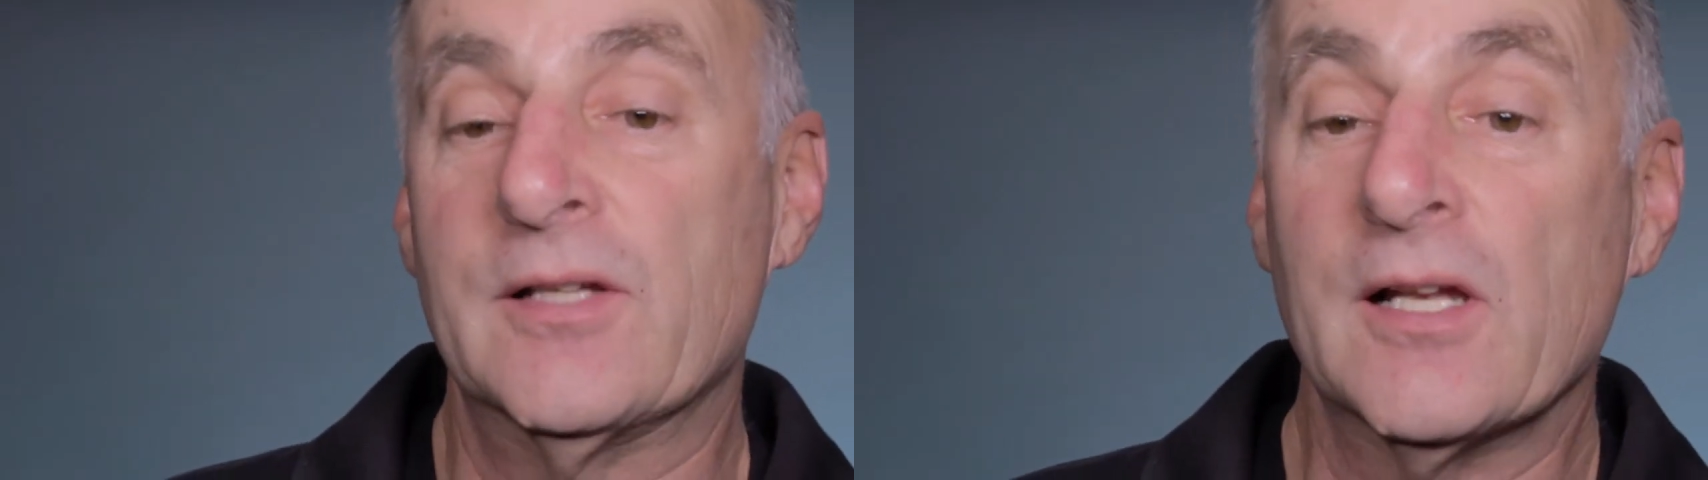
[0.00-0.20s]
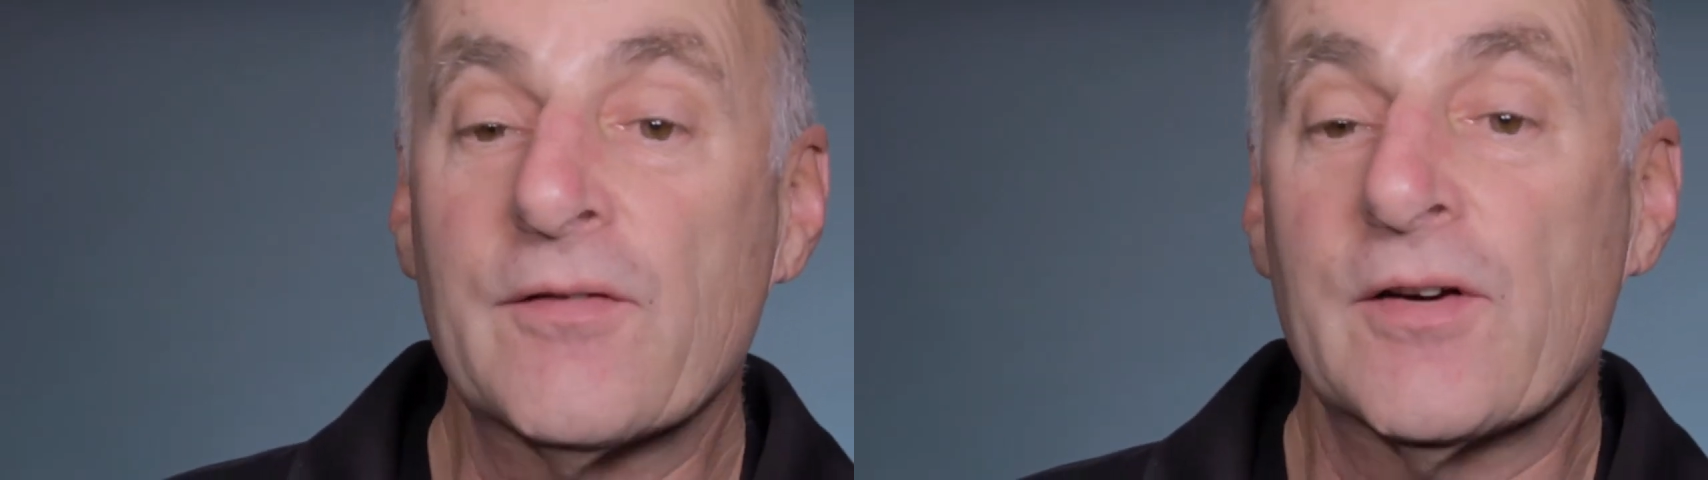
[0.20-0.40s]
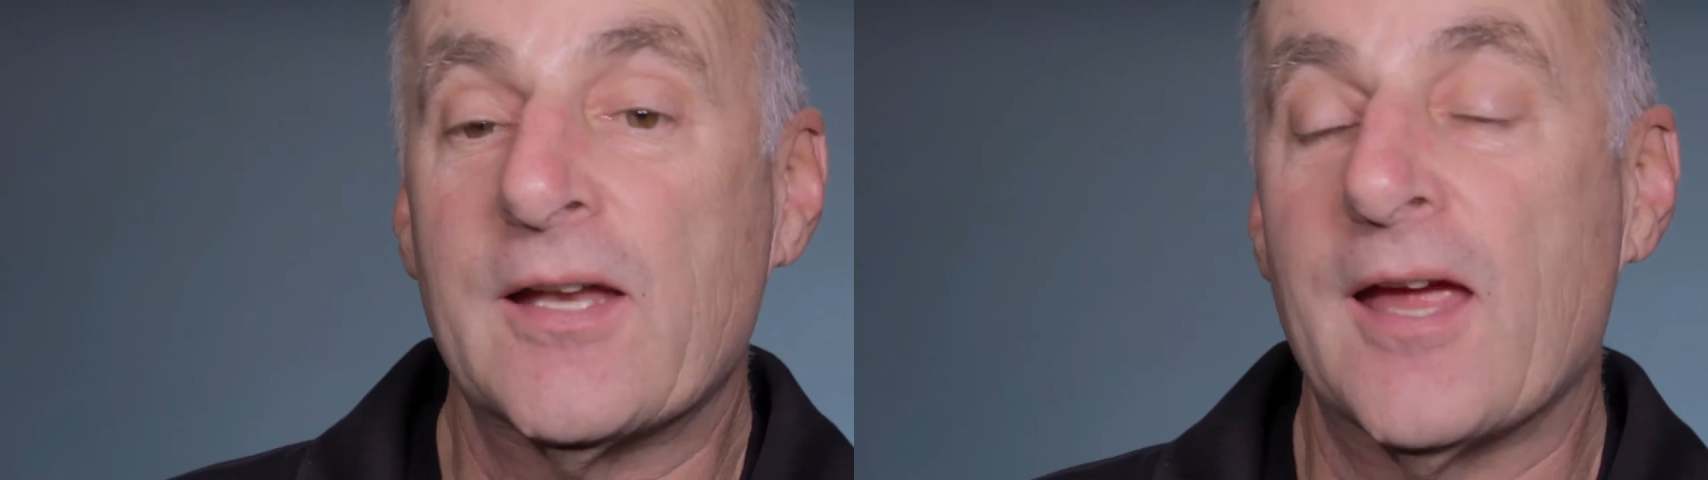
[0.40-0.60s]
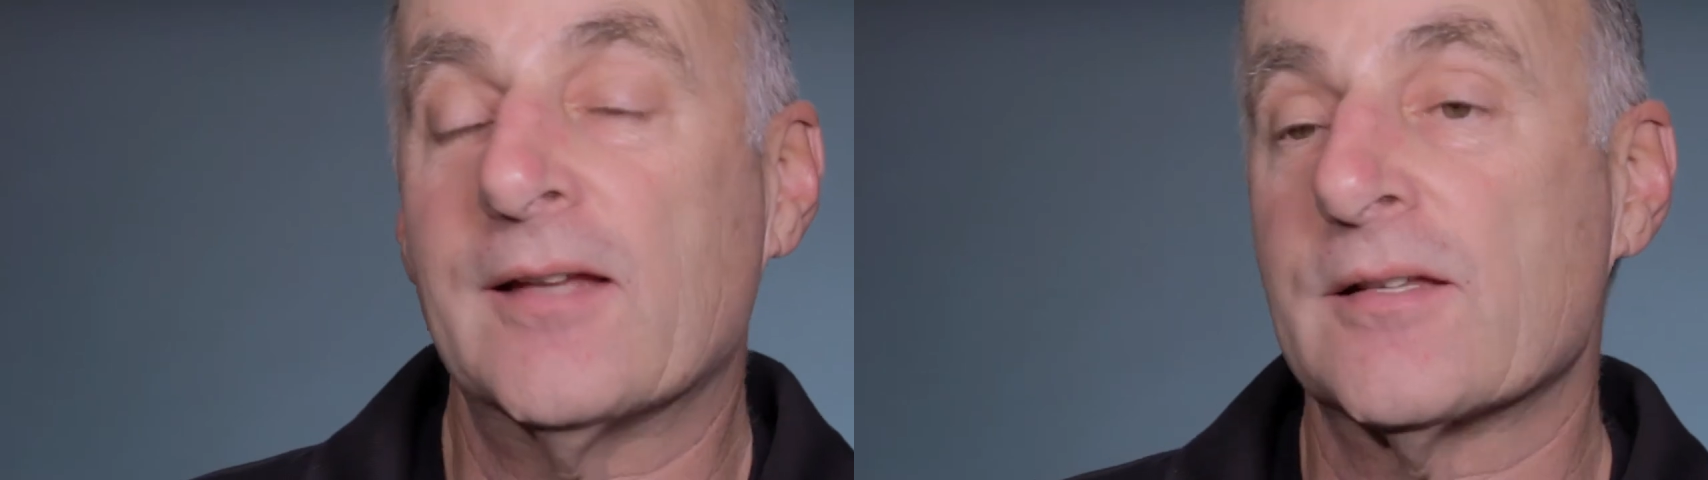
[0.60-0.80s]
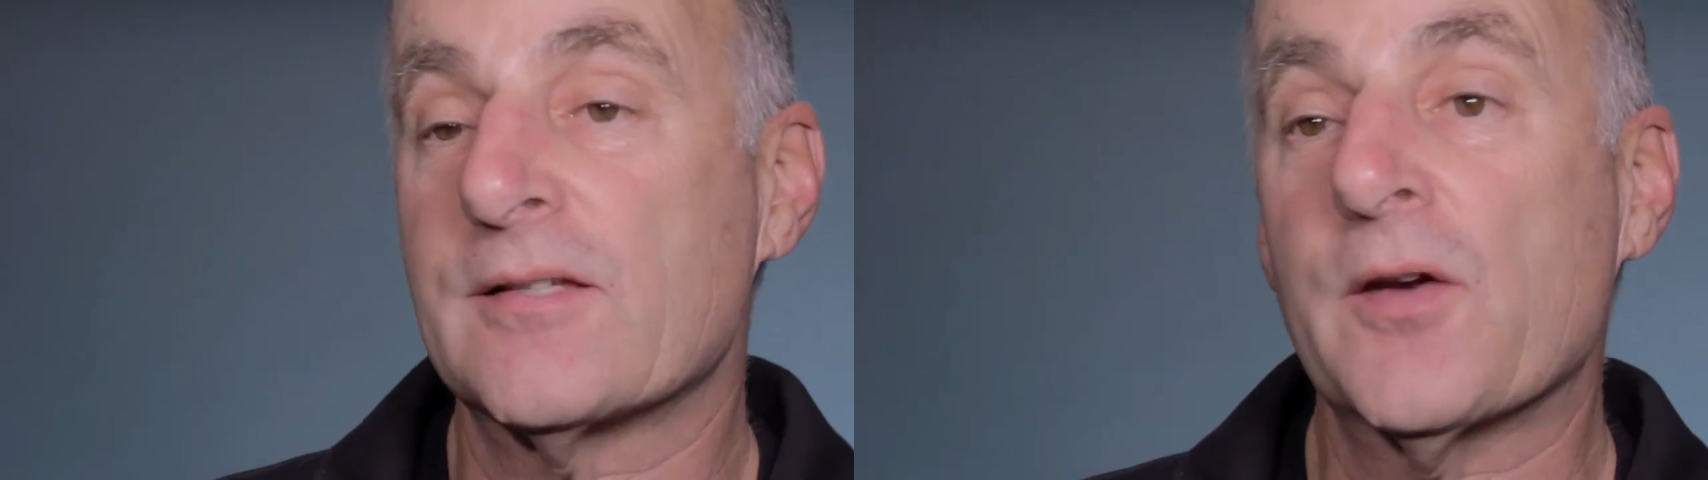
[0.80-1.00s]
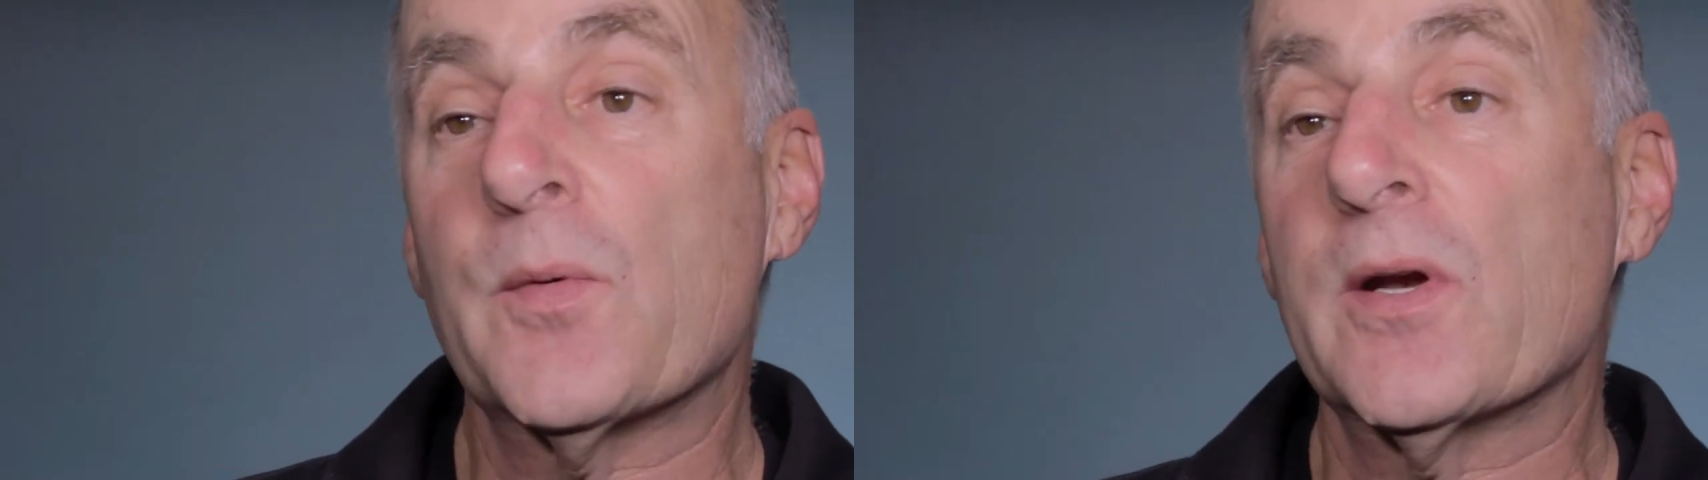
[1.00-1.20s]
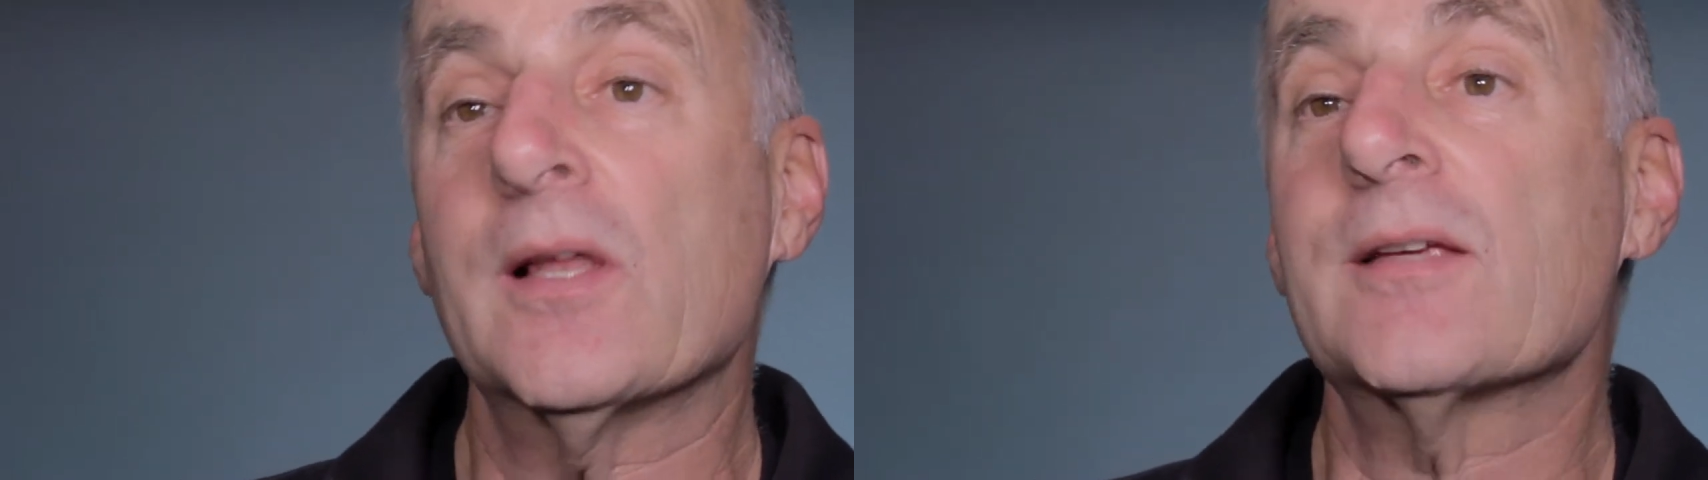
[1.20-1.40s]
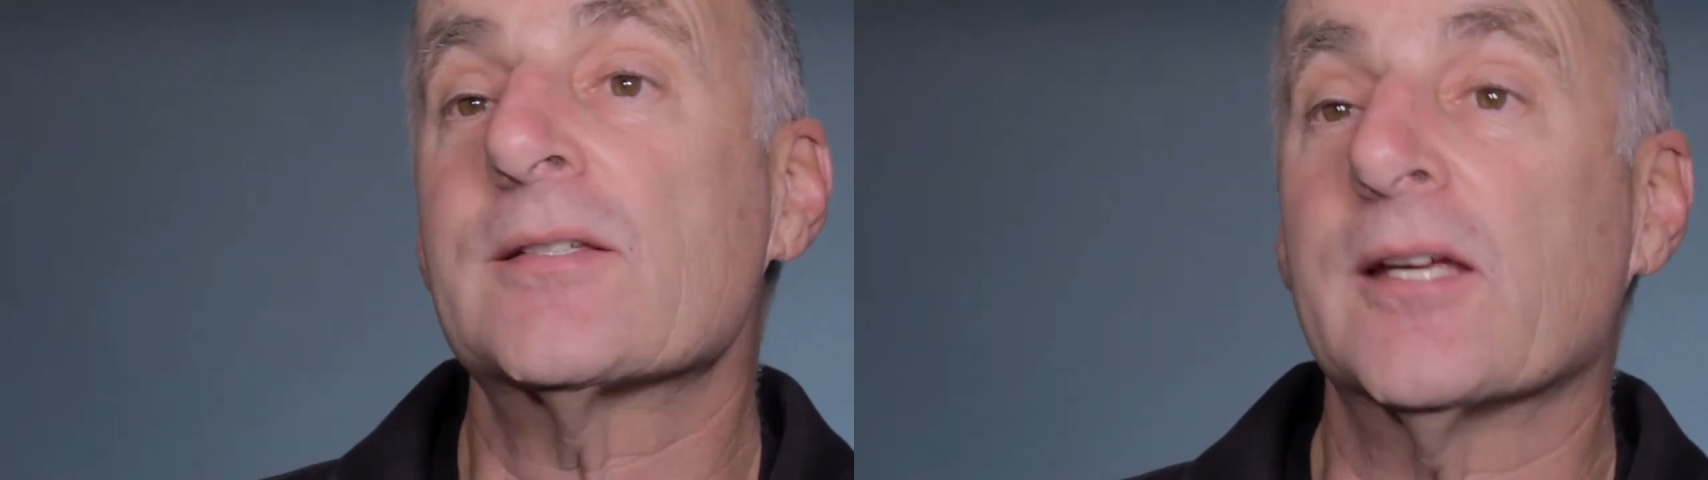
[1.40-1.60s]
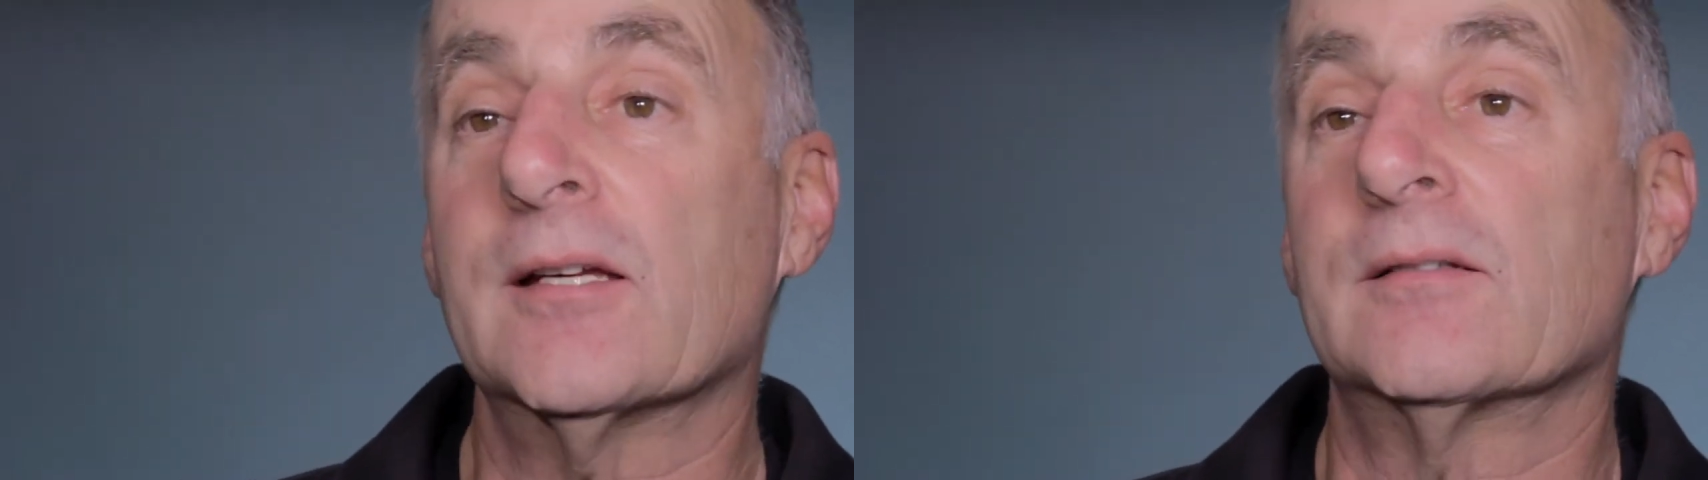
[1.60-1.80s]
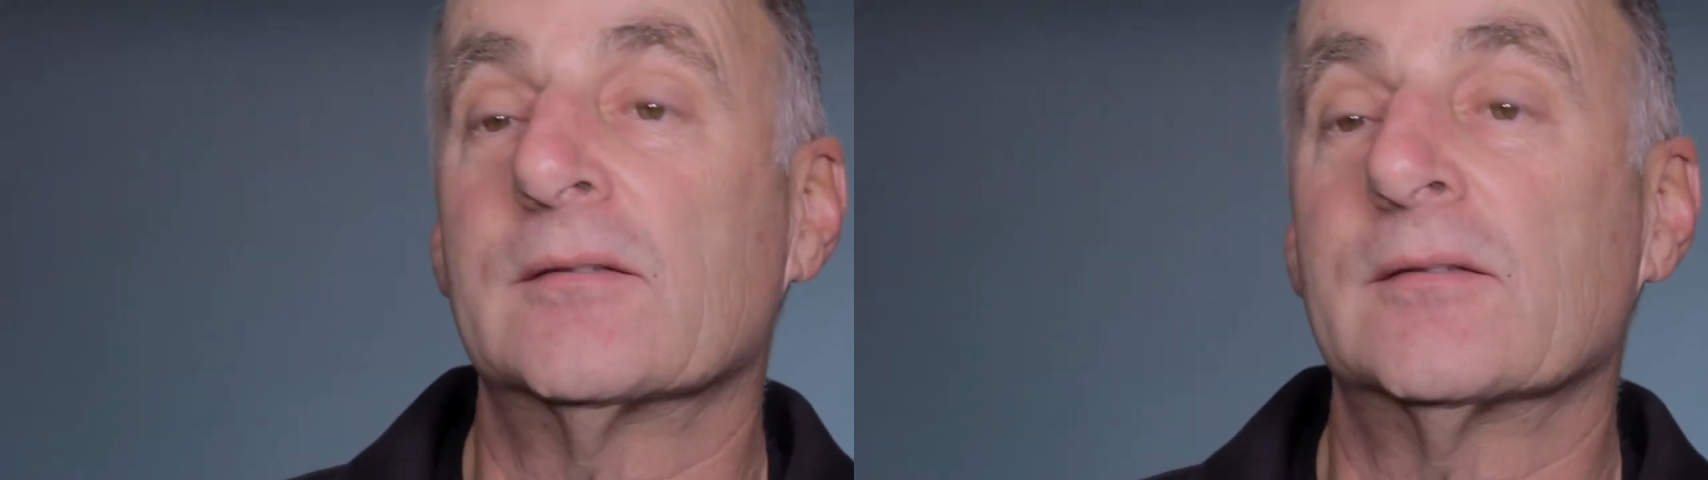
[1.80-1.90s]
delivery date that's unrealistic,